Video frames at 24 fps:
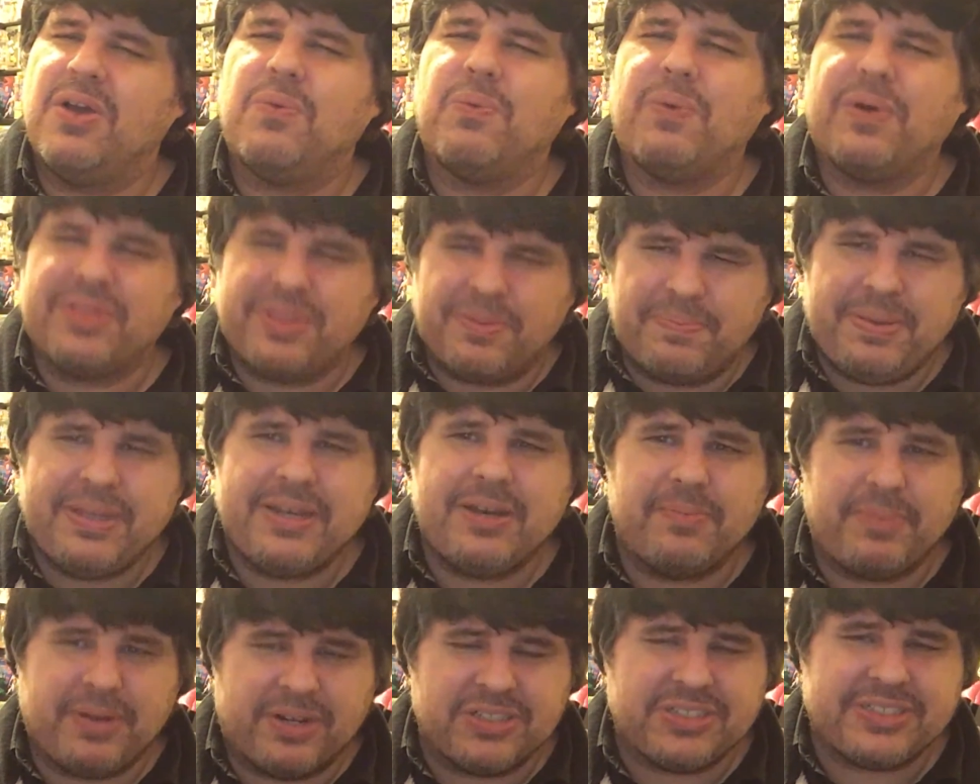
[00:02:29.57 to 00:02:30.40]
Well, the
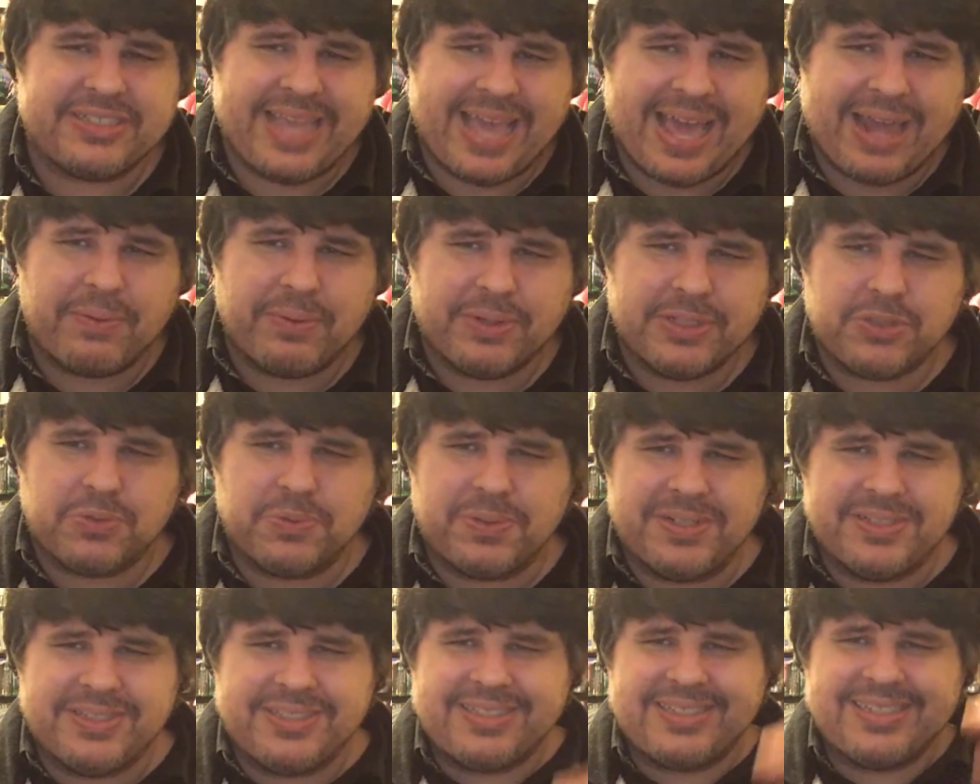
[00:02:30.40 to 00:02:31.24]
peanut butter sandwich
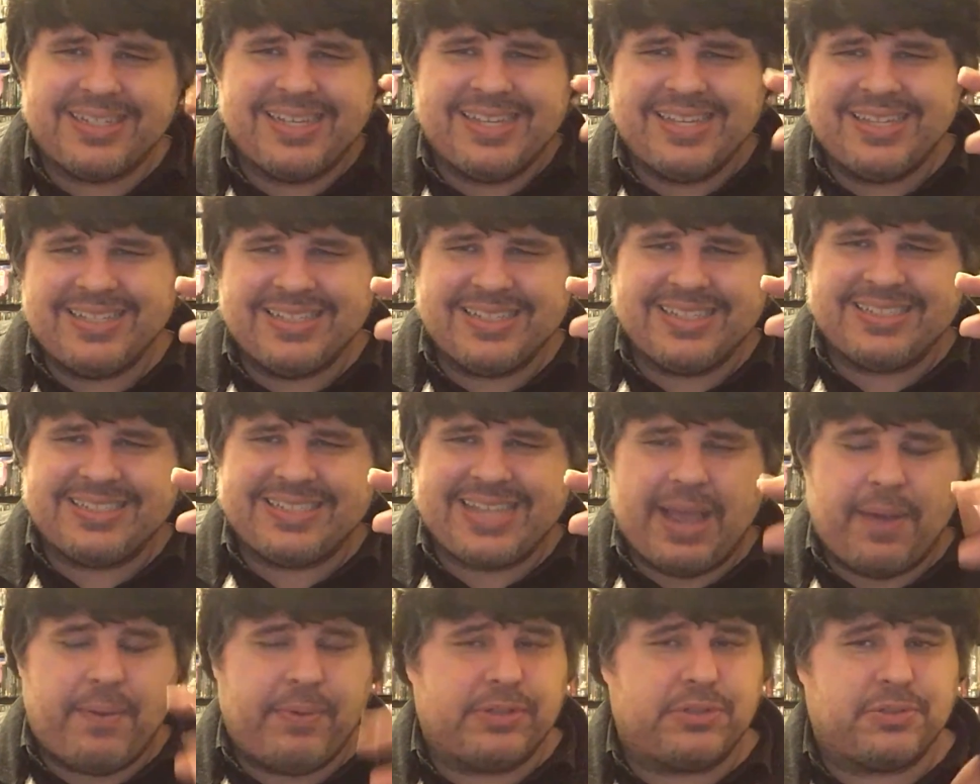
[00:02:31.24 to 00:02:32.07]
ones, the
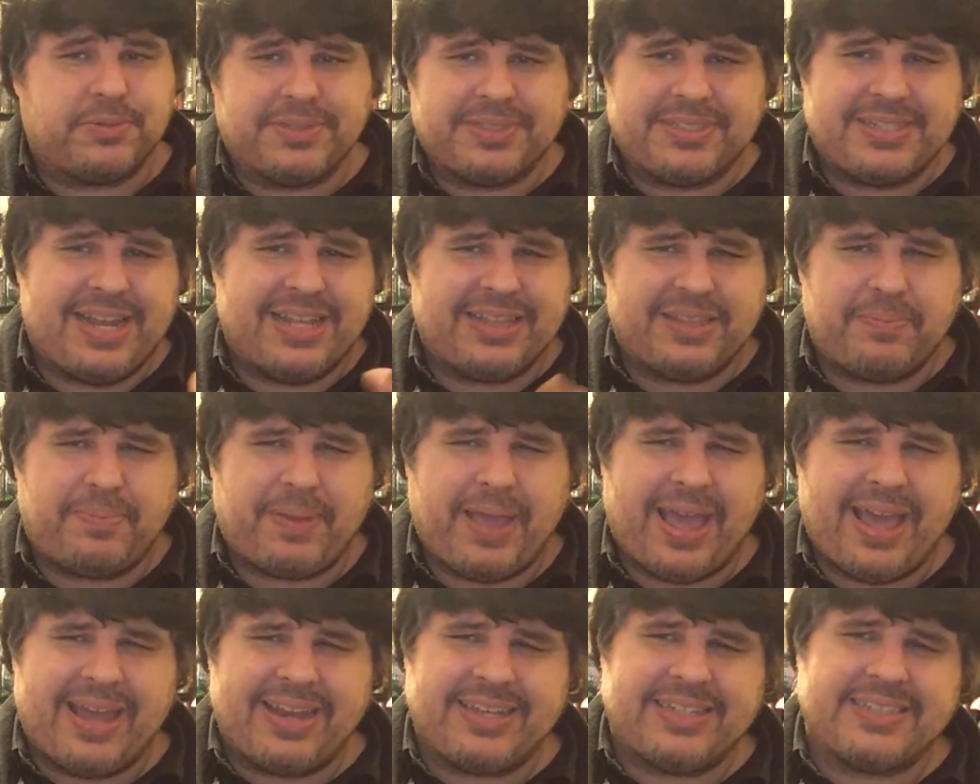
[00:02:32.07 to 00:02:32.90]
sandwich ones, not the
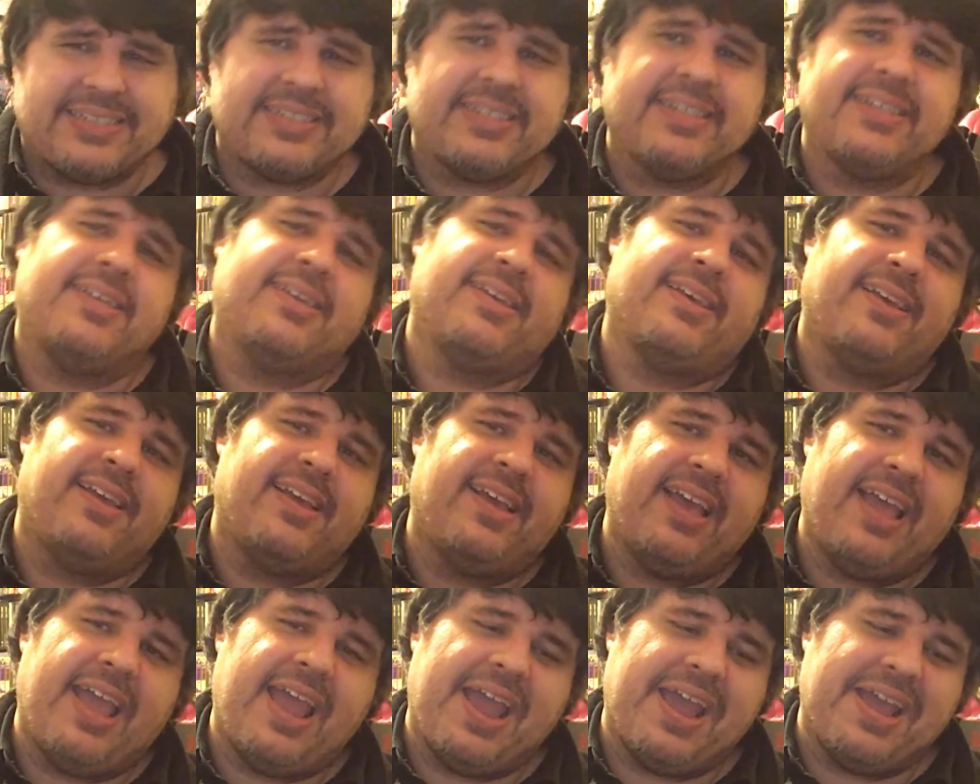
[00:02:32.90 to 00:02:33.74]
patties,
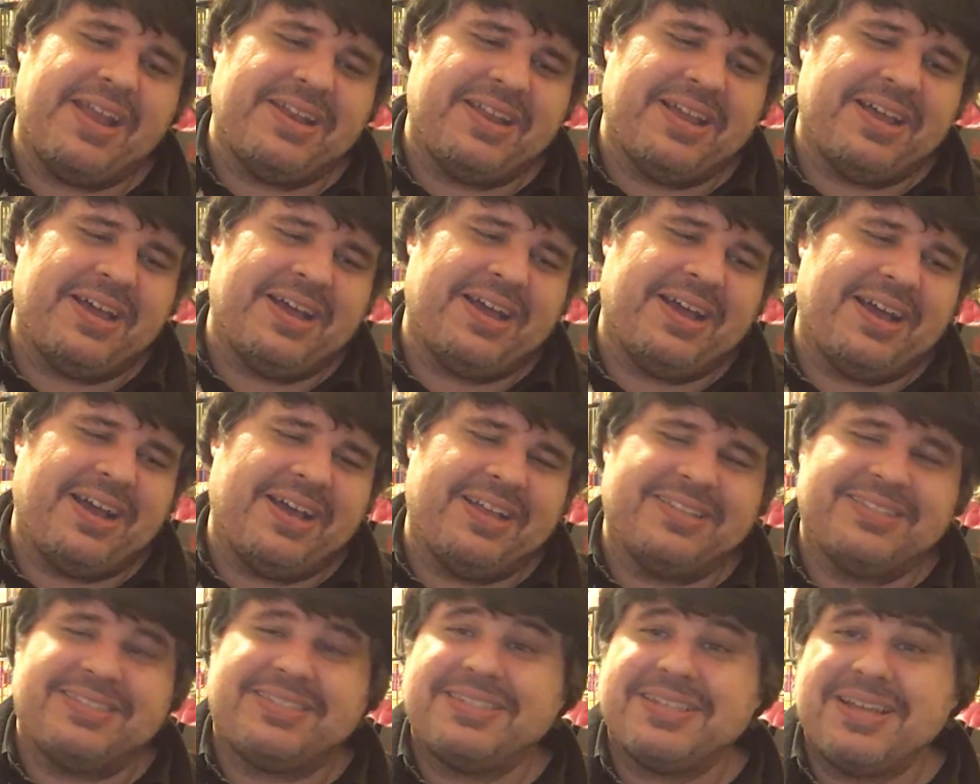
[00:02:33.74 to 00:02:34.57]
and
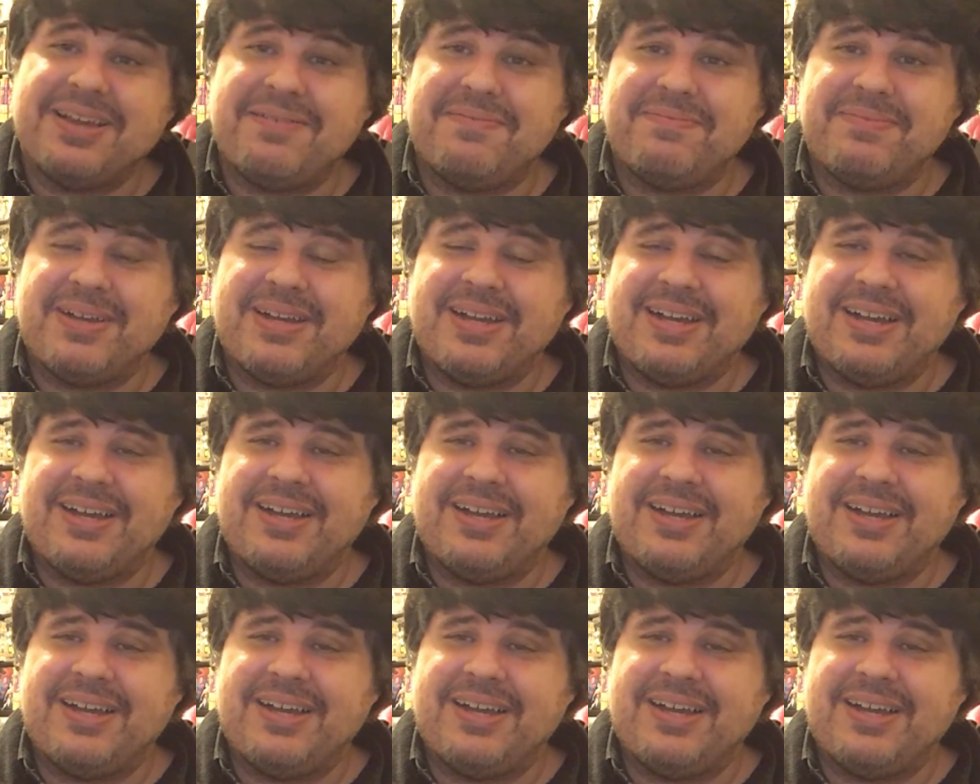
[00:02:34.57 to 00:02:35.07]
some